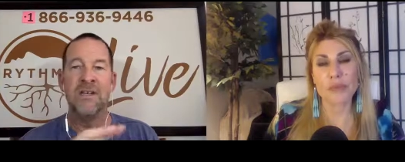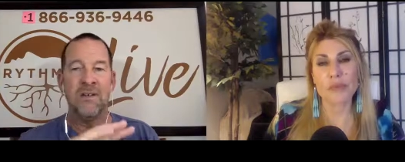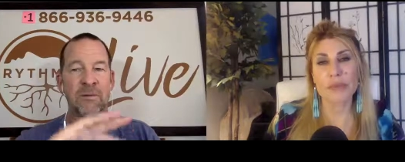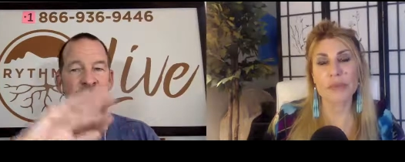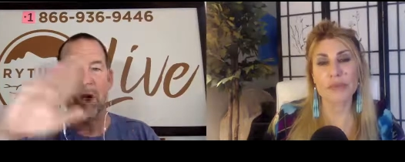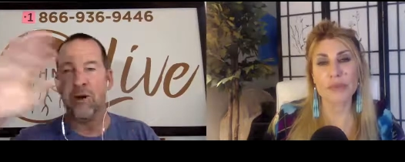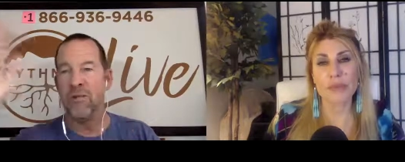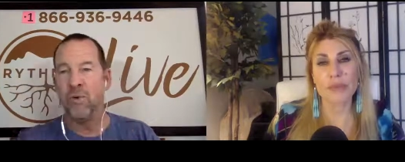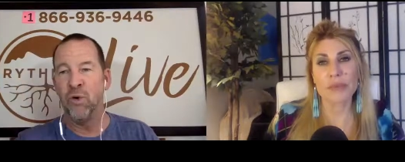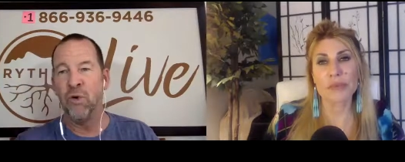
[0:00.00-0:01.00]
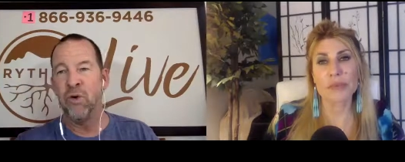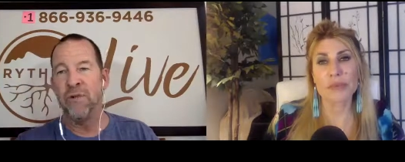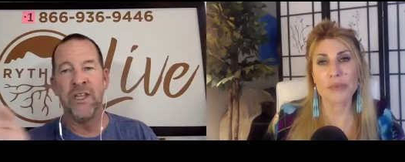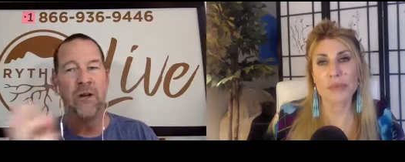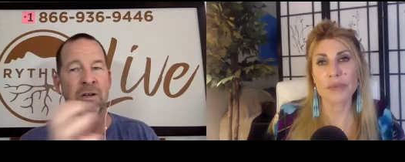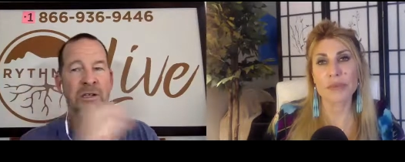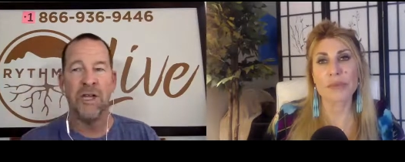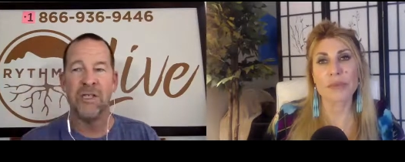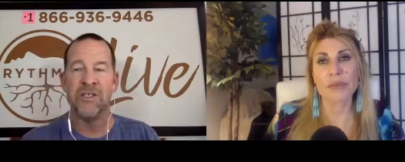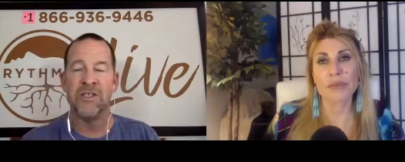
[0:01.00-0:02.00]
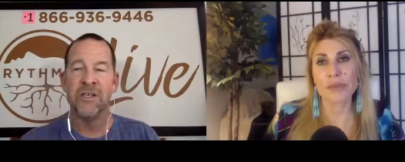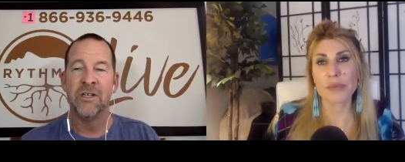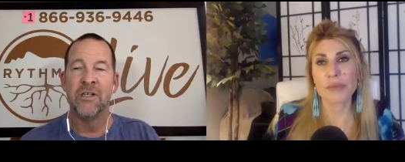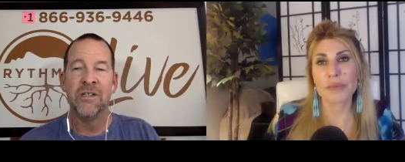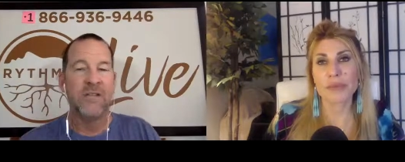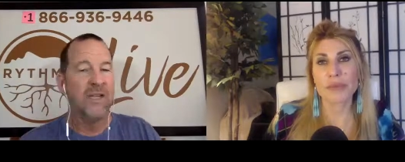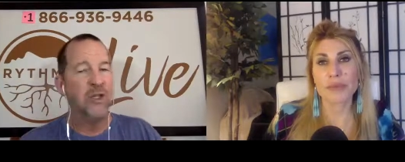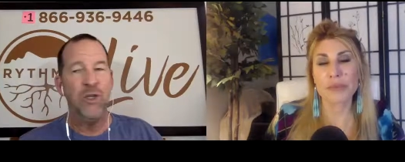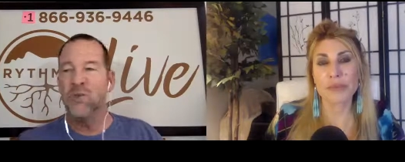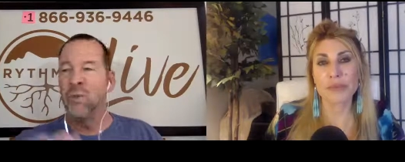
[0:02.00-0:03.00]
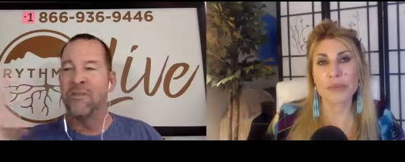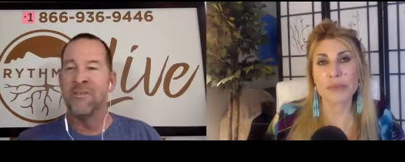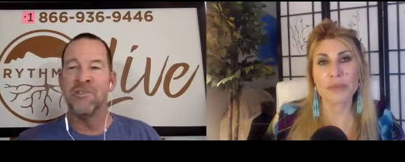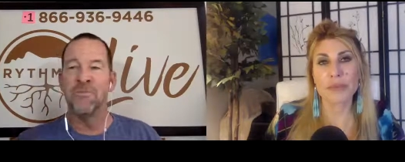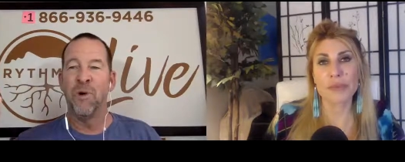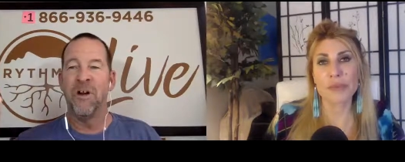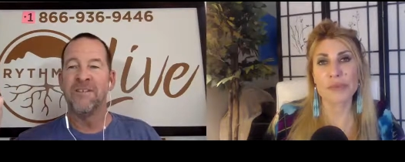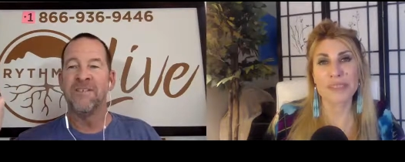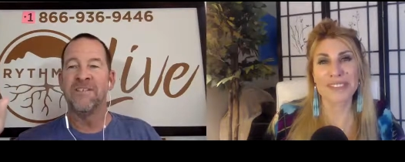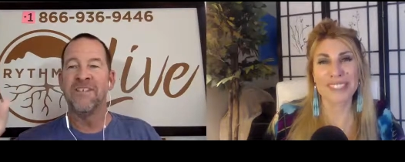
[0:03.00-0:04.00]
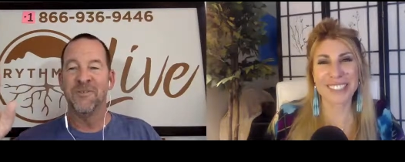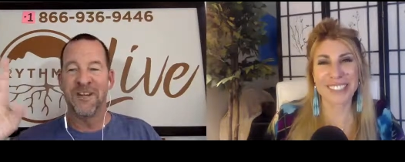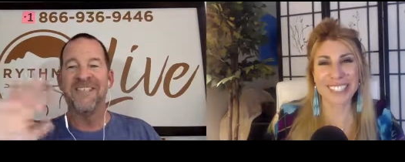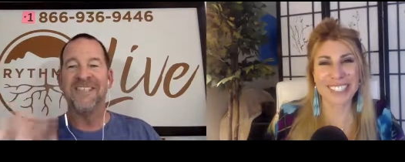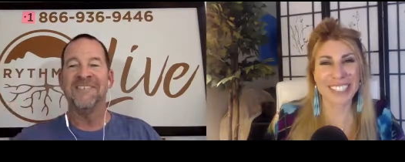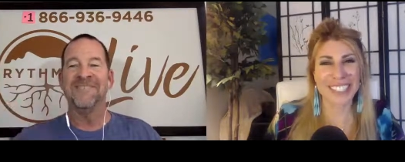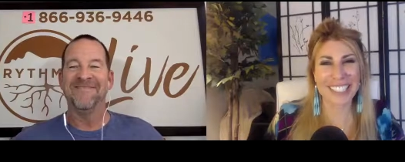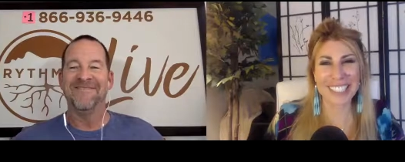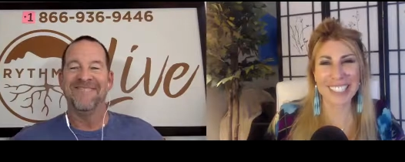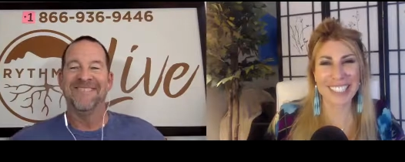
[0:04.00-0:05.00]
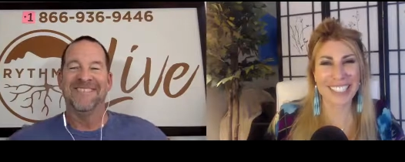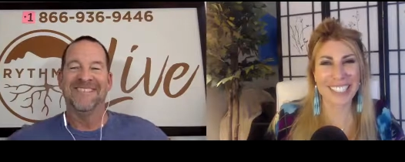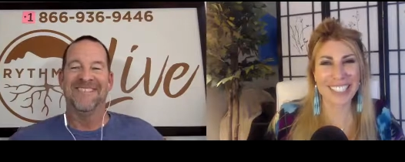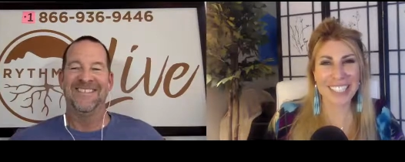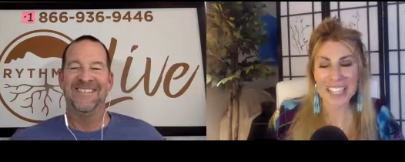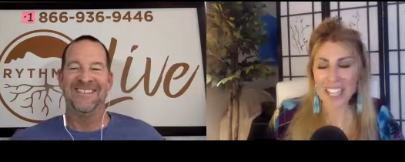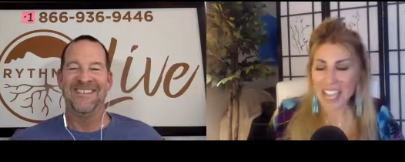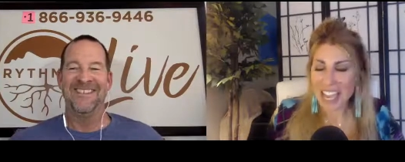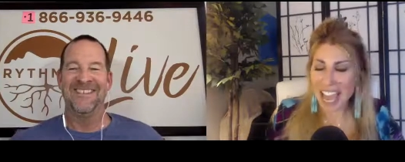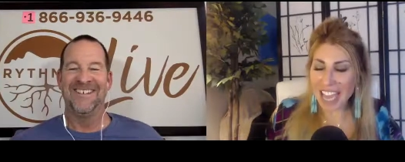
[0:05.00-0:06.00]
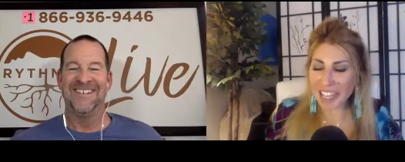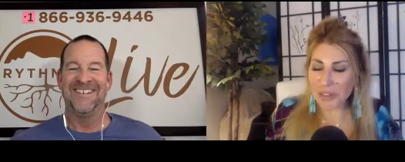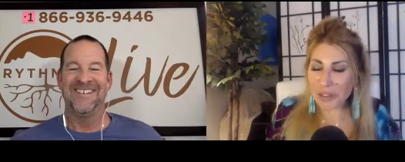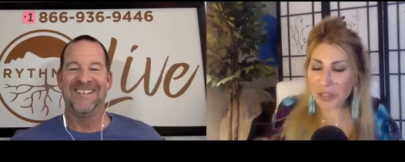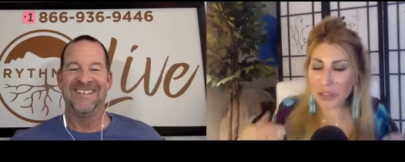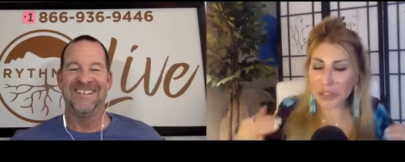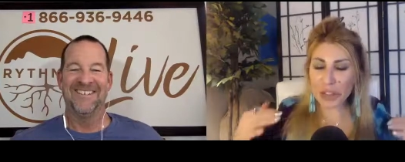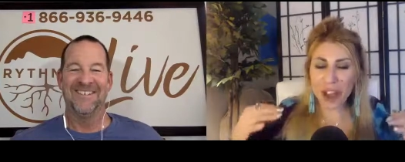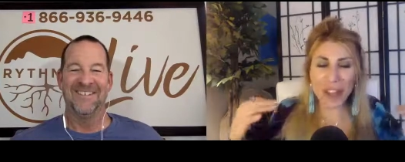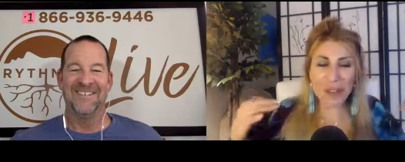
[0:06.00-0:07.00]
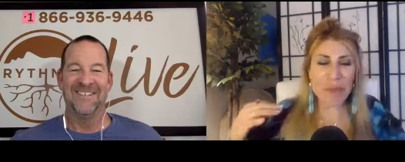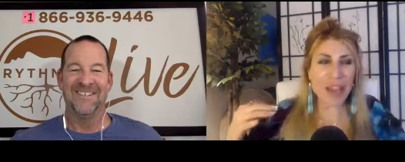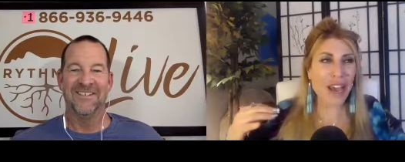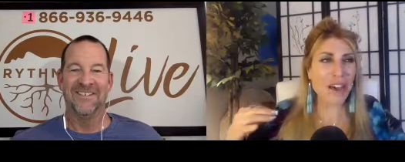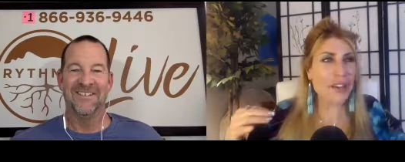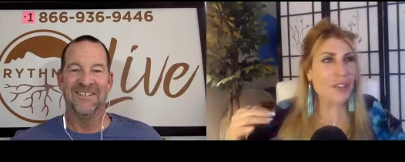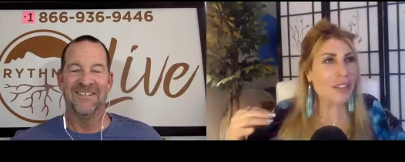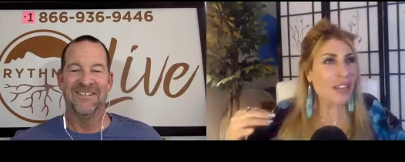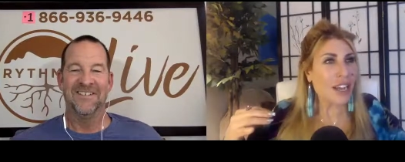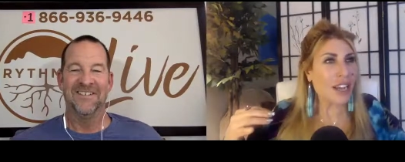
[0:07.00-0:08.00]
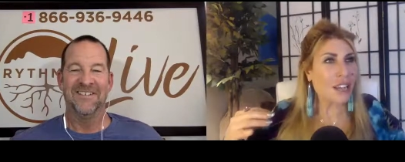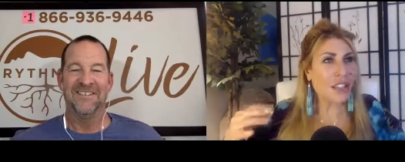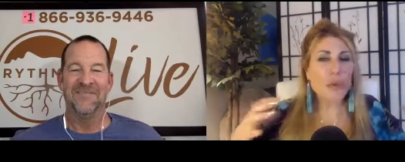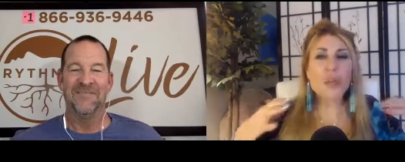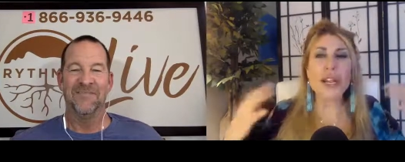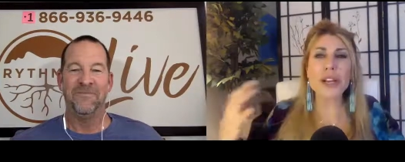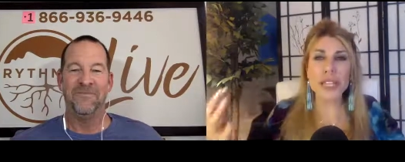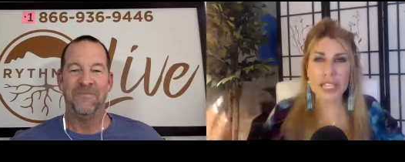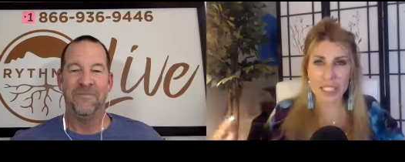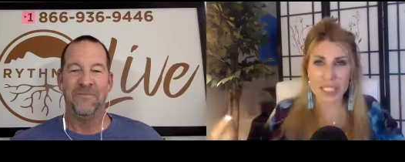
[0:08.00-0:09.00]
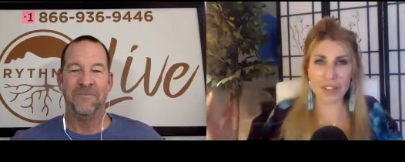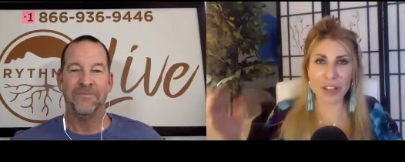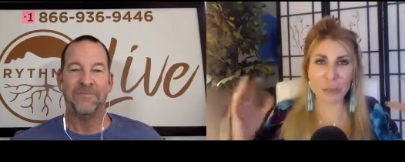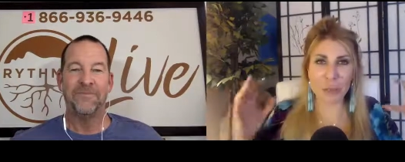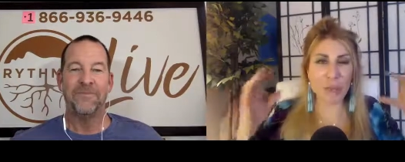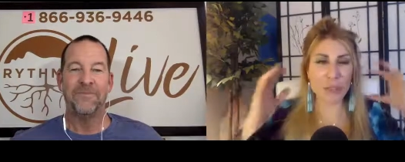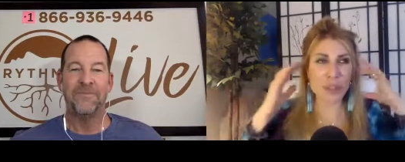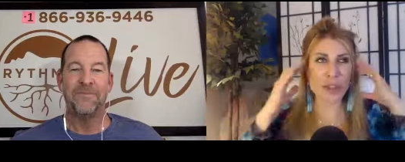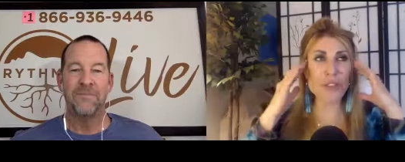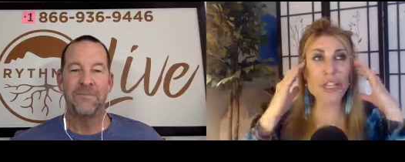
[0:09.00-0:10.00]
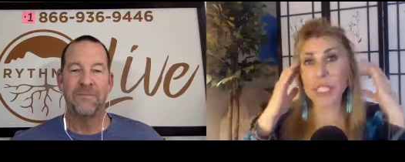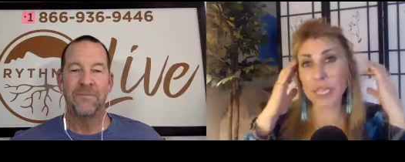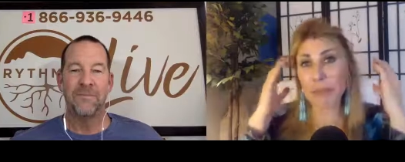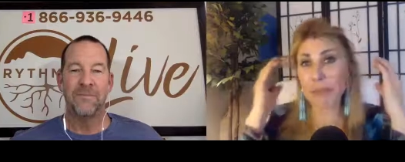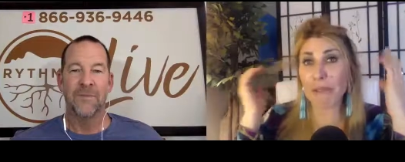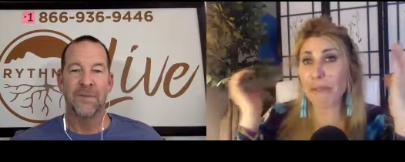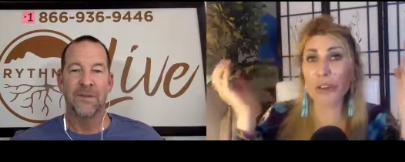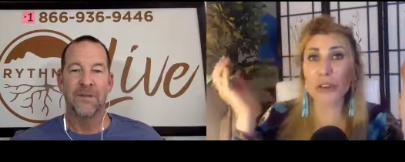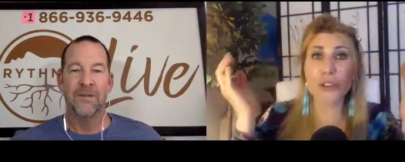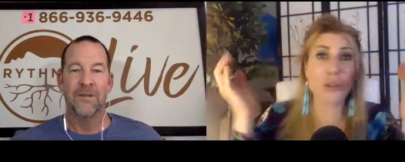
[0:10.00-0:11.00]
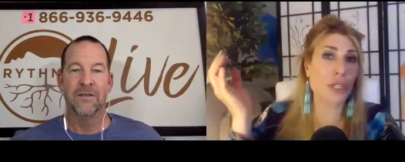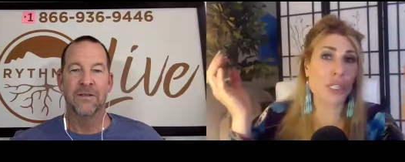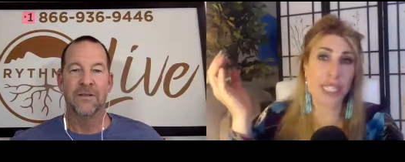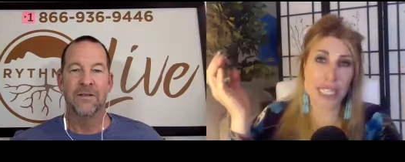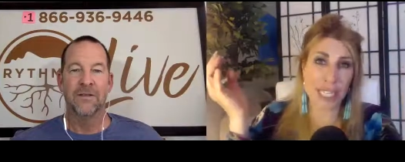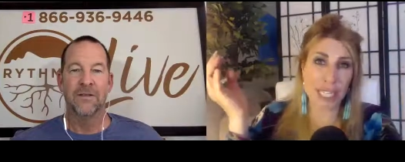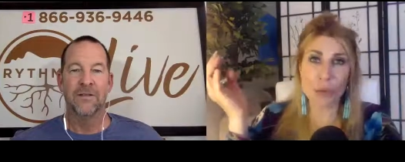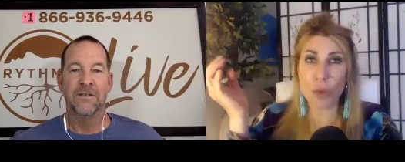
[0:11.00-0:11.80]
Speaker 1: Then when they go to the pool and they go to lunch, news, weather, and sports is what I tell them.
Speaker 2: And when you talk about the awareness of other people, so I've looked, and folks who are listening,